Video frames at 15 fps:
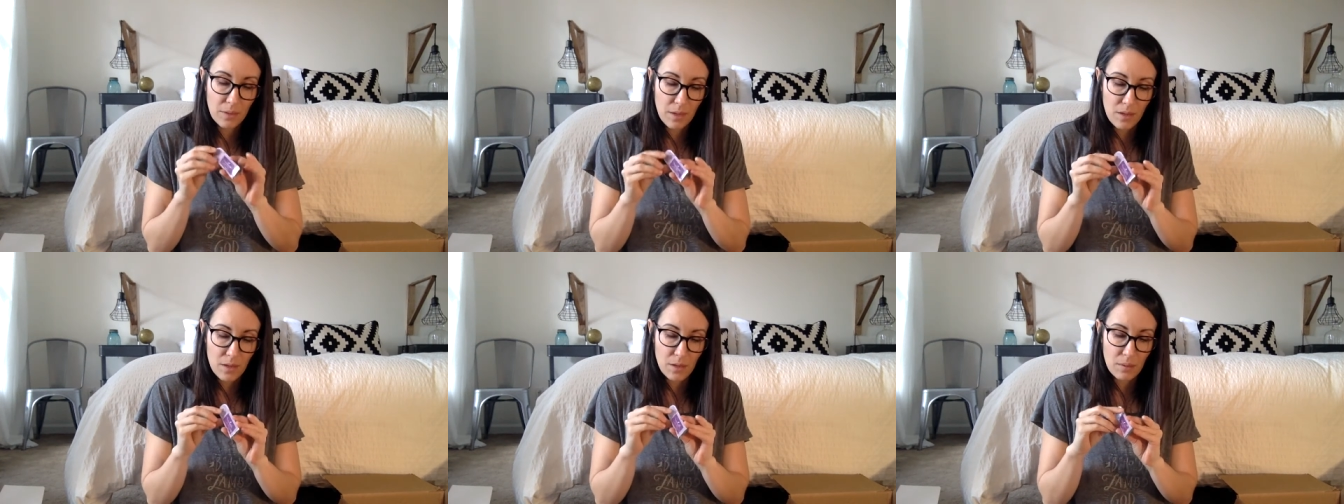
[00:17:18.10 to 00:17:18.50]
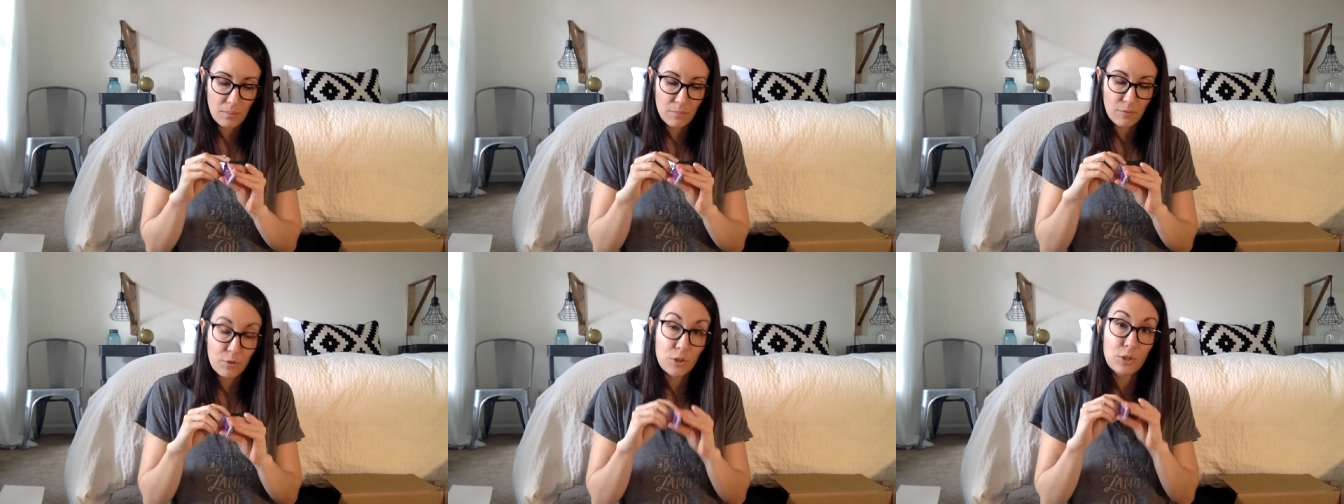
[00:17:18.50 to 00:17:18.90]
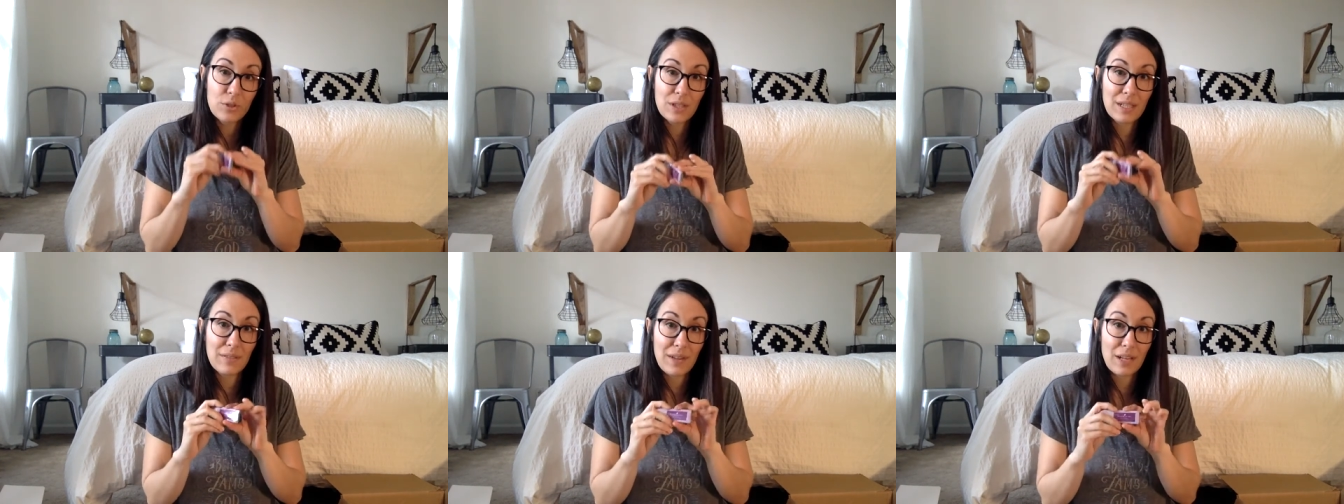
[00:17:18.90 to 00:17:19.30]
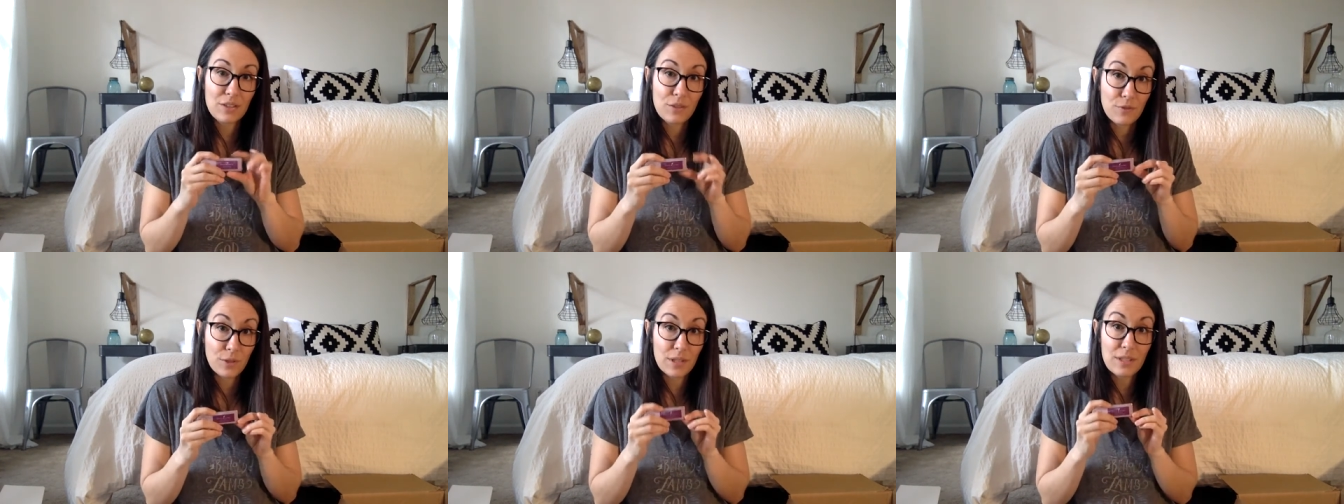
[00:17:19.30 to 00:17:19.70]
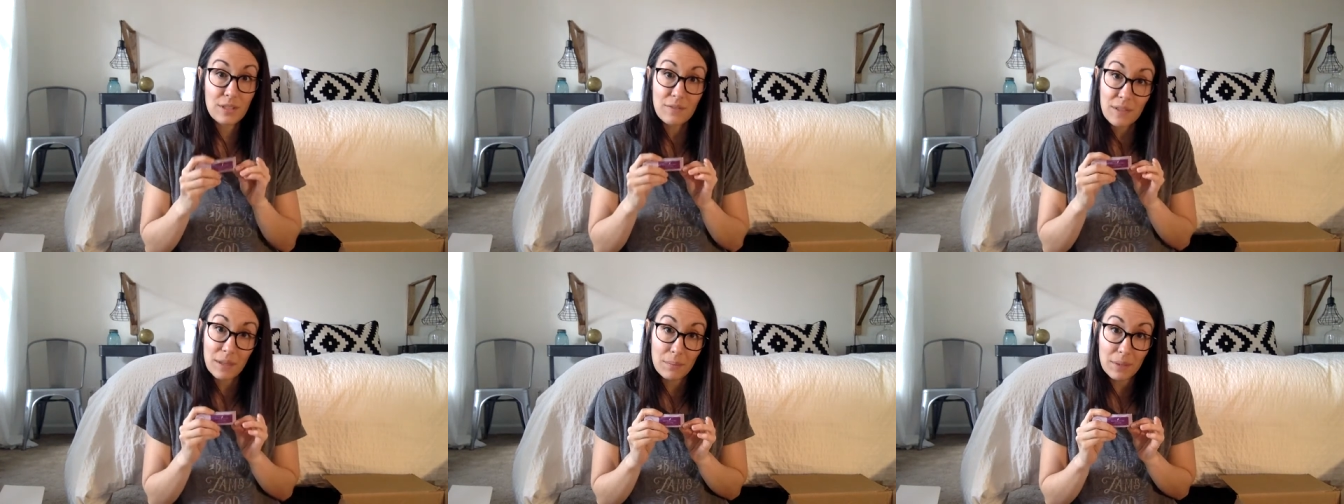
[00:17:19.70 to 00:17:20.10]
um, for you to give out to friends
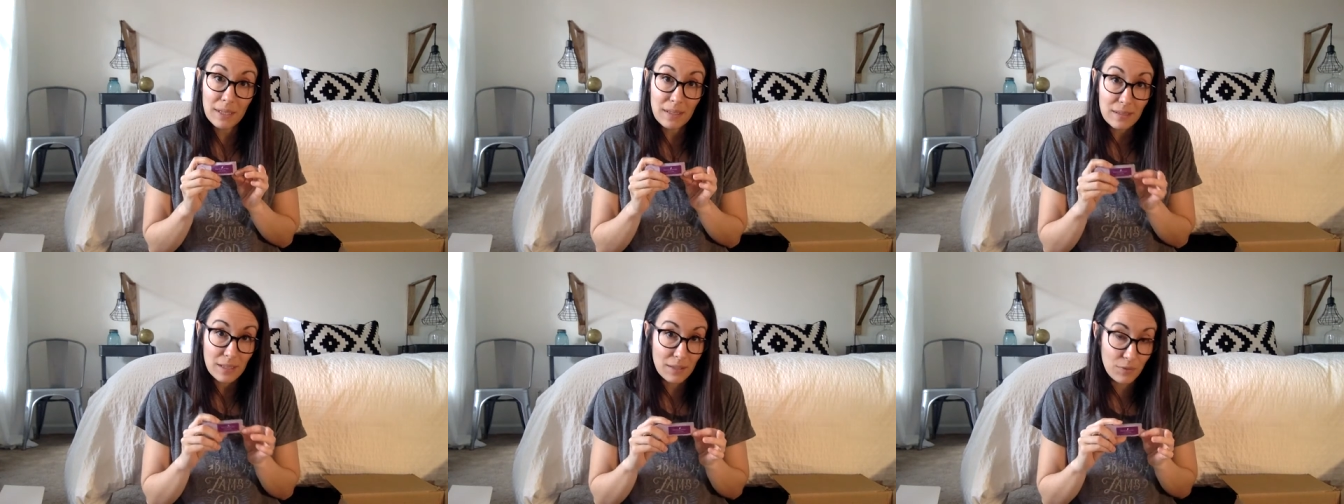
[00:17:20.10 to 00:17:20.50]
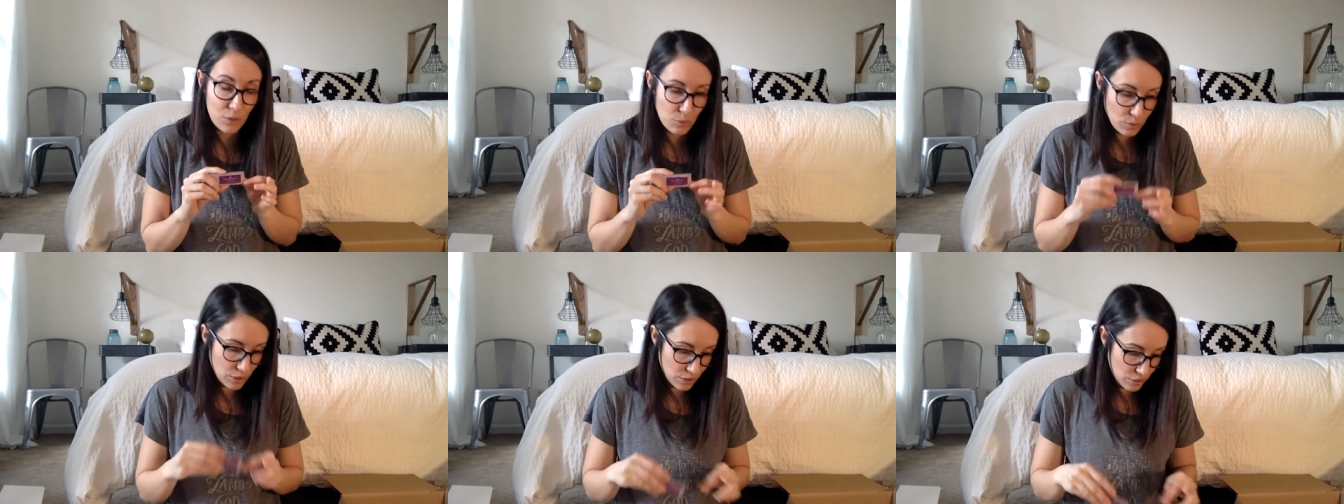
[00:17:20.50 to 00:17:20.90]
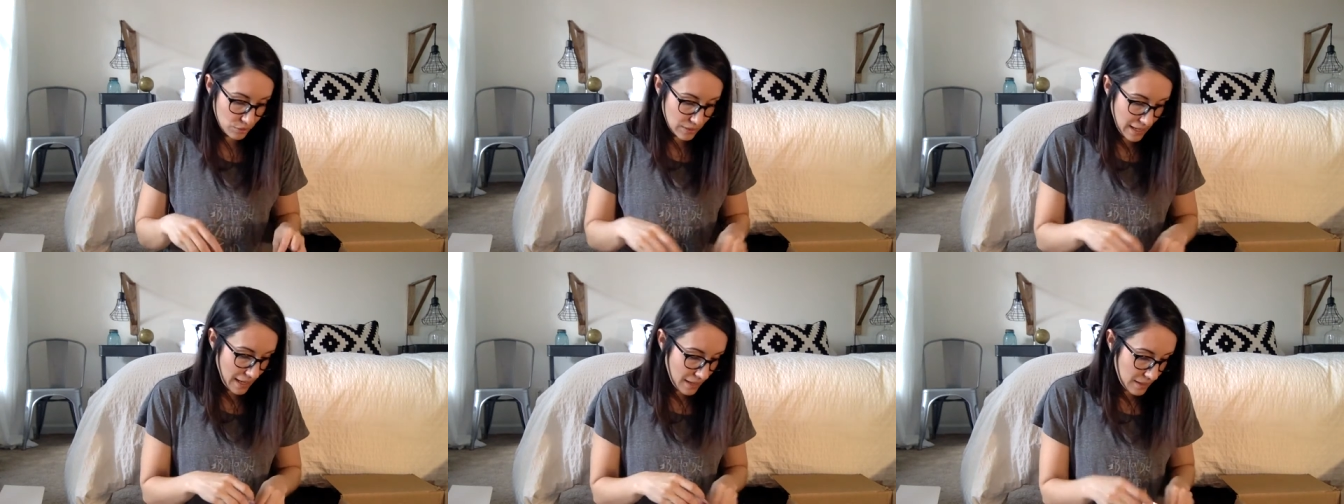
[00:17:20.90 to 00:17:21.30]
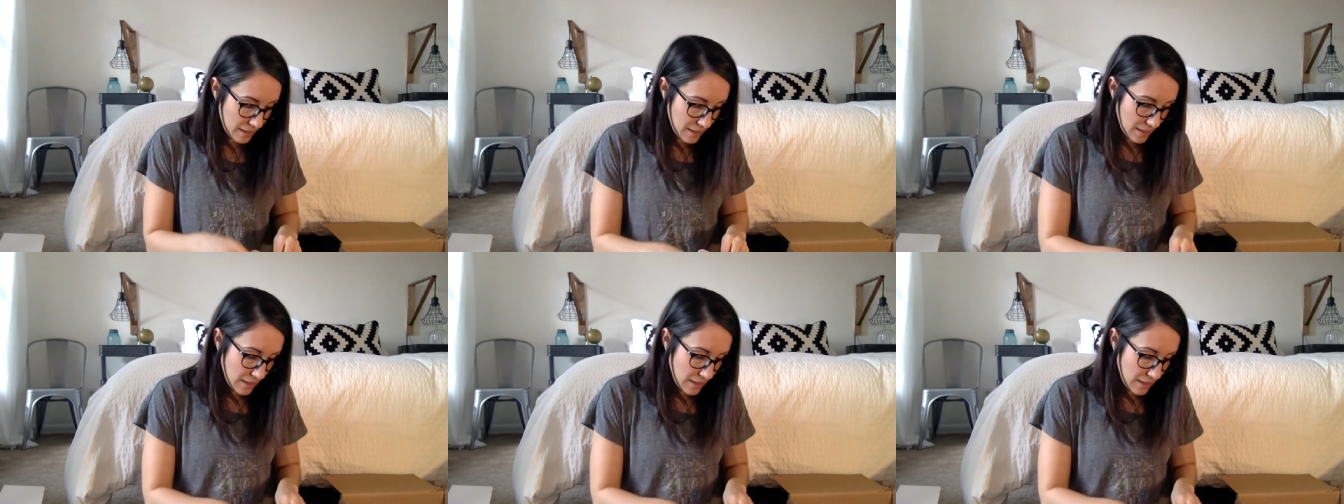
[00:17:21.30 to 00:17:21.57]
and family if you want to do that.